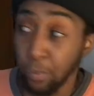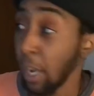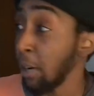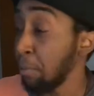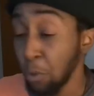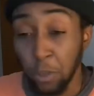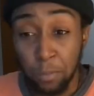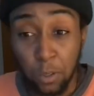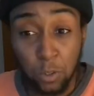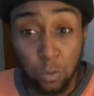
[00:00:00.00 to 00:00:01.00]
I don't pull the
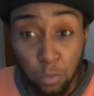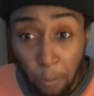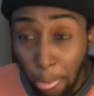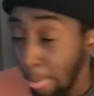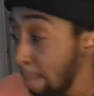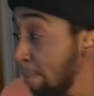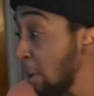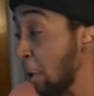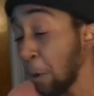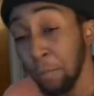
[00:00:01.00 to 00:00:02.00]
muscle
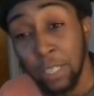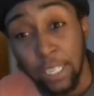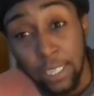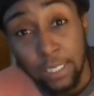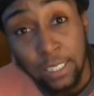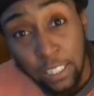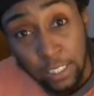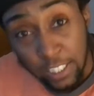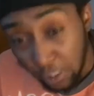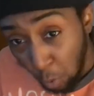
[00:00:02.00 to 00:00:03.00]
I hurt my knees
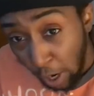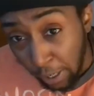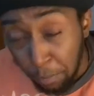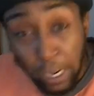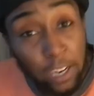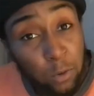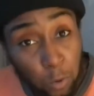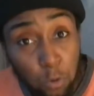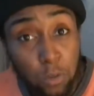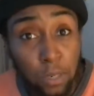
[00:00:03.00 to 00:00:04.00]
sitting and squatting, but I can
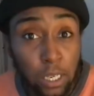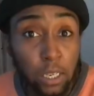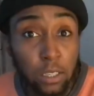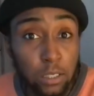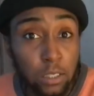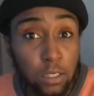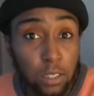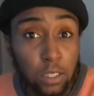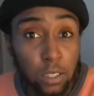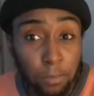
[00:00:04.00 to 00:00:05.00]
rollerblade.
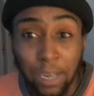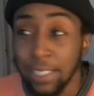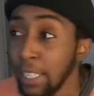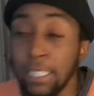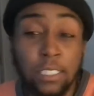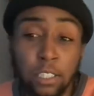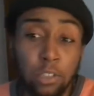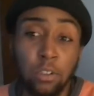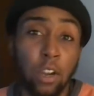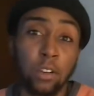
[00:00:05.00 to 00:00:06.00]
My knees
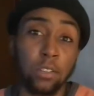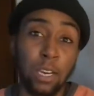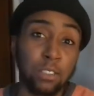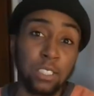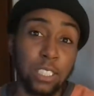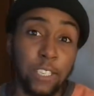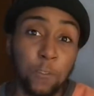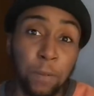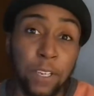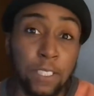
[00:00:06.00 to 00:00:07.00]
still hurt. I was just saying
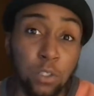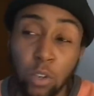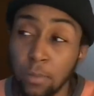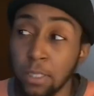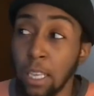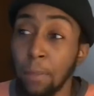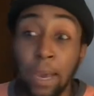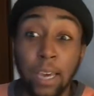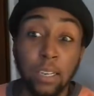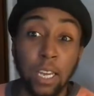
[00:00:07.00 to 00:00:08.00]
on my Instagram, stop
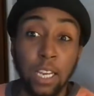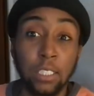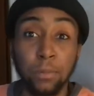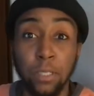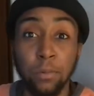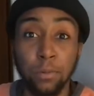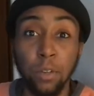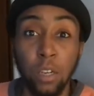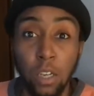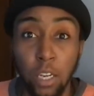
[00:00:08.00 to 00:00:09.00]
idolizing people
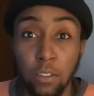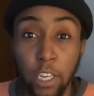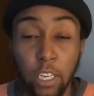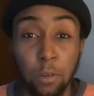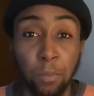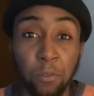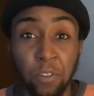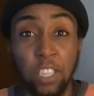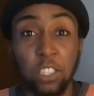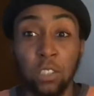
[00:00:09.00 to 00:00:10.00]
and thinking the
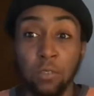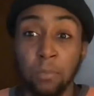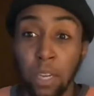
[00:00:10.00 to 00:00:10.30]
perfection of them.